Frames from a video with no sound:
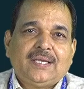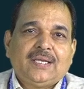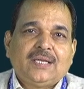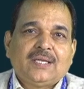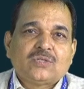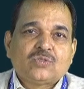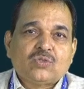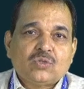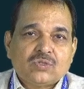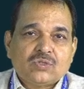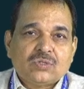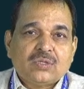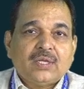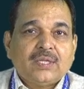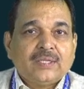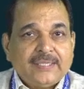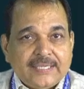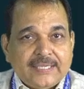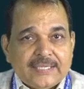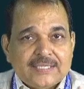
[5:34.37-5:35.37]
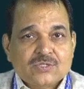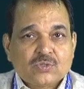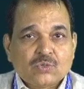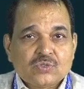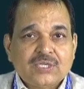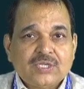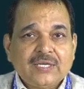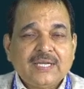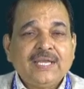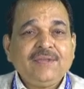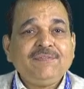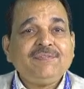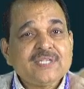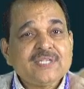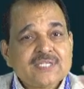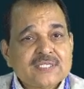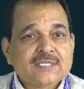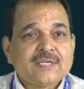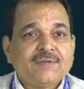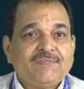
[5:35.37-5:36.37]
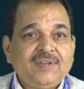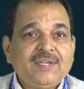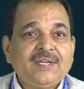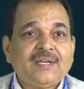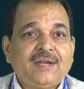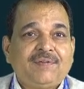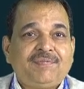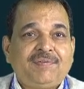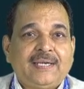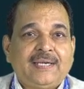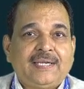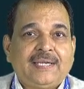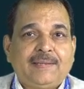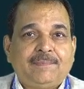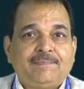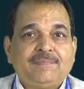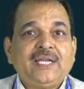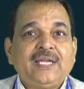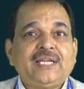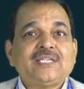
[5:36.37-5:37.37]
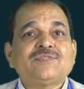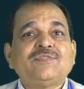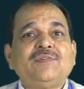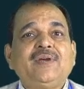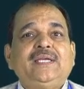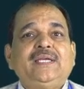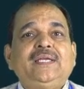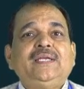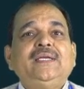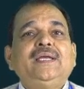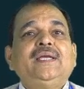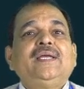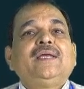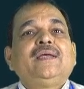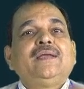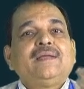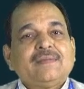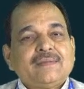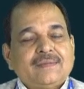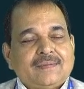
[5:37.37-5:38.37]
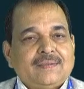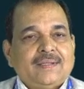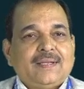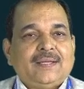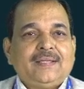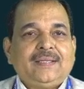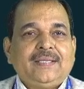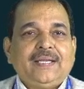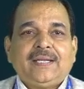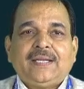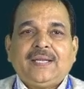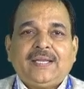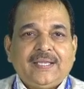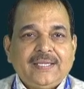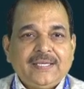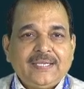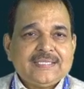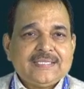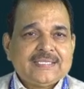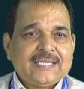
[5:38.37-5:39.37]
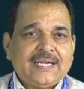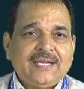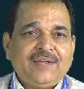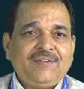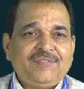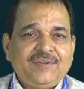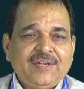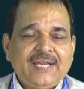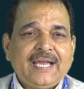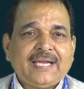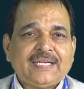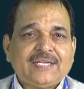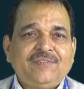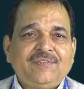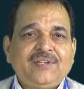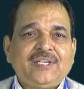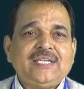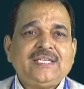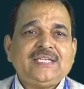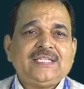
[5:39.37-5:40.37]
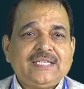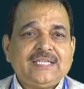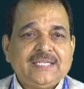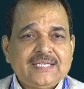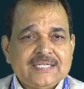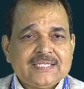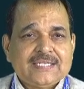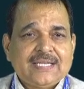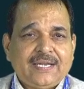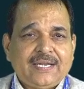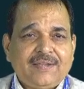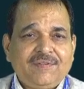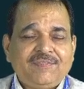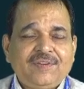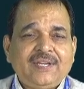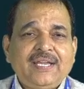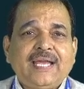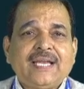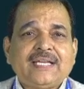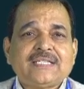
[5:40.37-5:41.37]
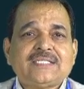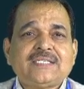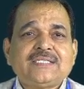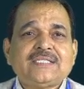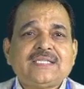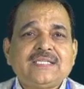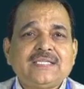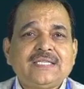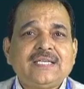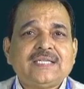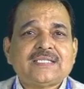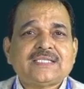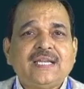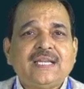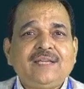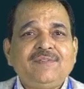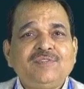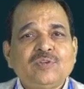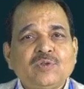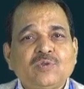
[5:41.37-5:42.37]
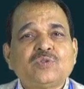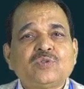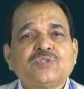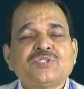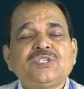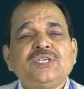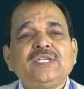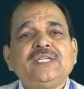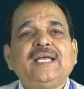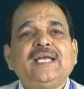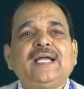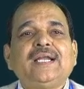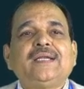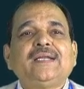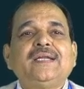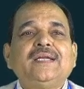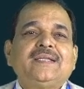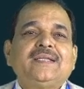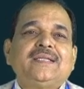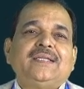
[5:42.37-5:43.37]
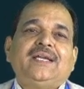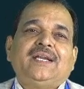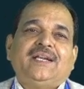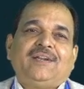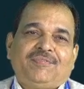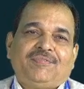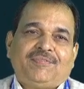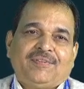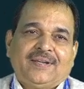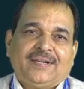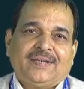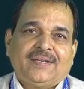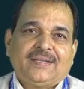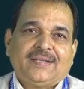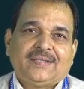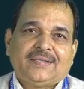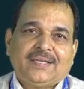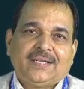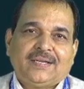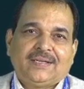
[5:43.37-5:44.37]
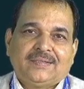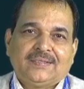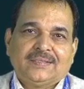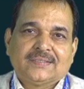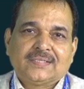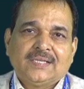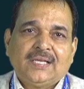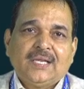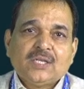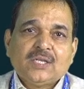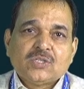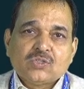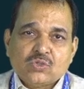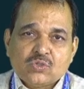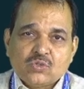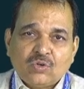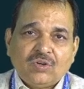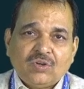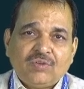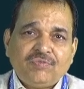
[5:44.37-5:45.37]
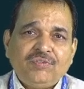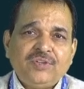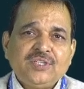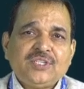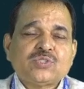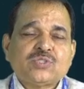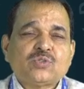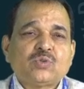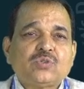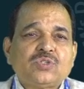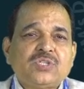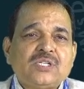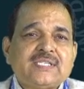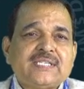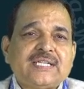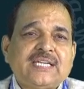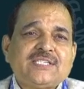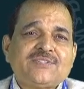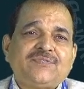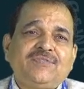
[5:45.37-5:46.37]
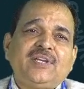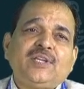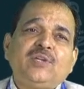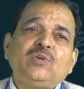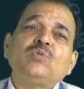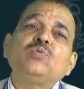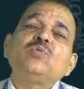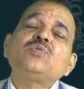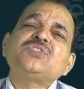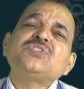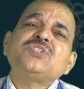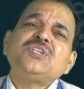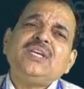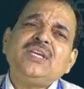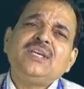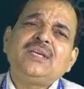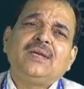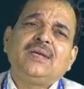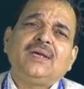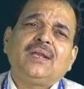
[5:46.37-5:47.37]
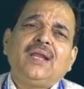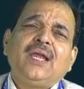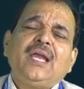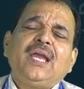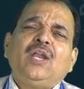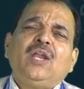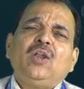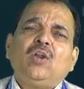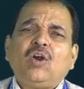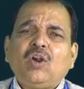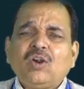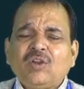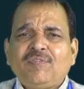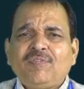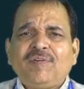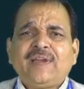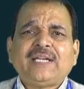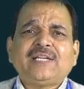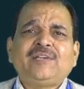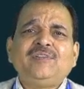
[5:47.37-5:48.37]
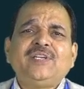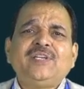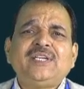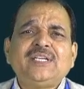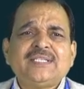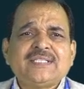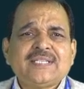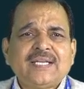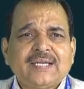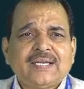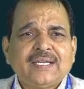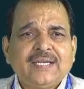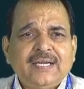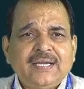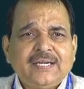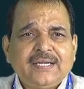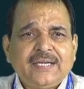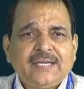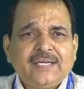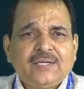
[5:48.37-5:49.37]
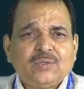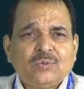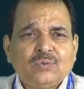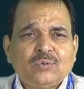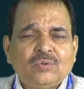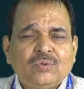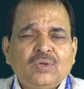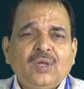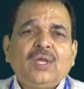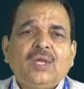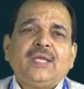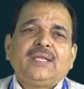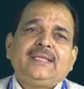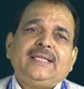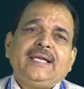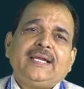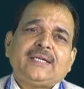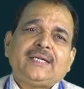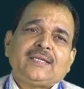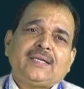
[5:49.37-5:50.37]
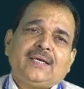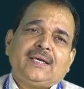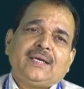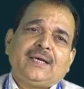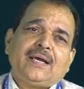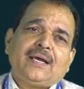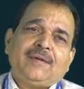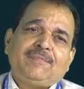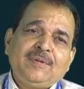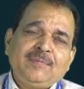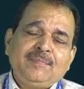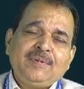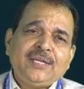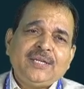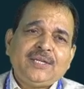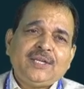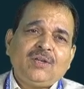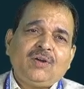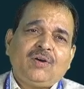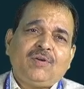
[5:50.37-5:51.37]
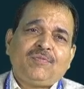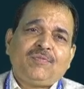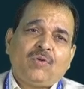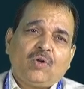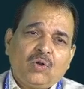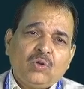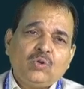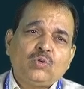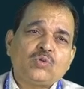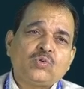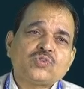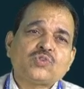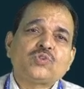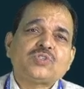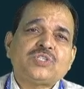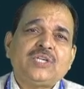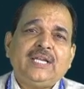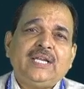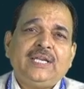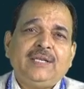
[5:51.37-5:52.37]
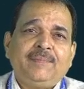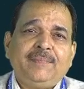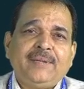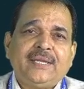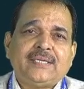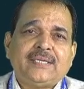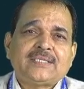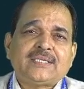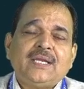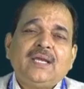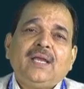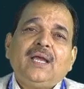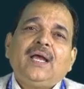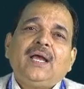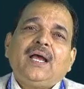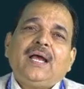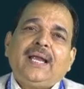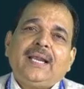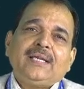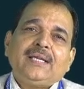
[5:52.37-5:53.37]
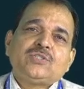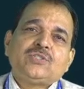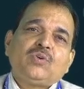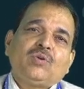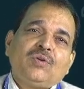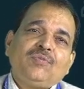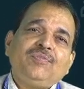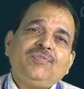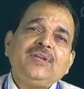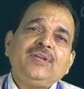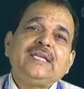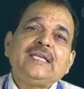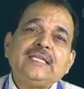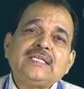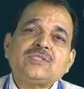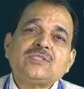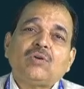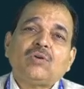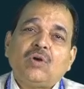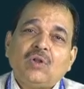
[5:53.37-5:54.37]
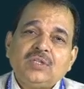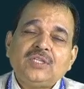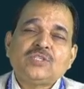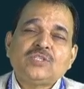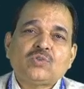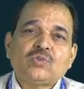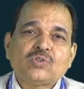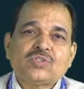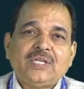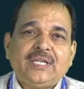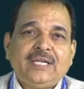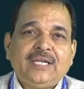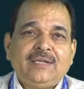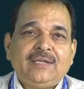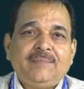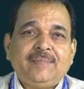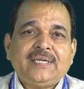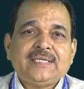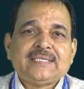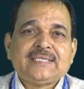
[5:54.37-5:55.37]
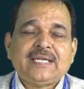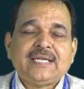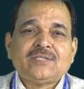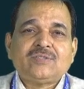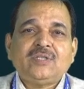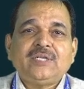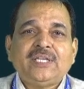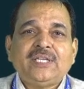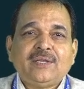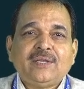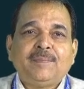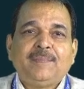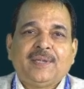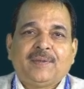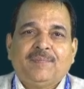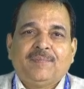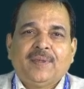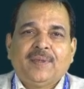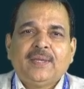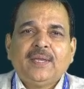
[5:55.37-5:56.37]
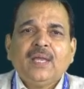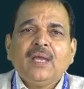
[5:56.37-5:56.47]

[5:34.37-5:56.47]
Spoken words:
So their social life is very rough and tough. That's why that in each and every activity, in each and every actions in their life, you could see that they are different than others. So geography is a social science where you could see here a lot of activities are related to that availability of all those social elements, and geography deals all the social elements actually in a big way.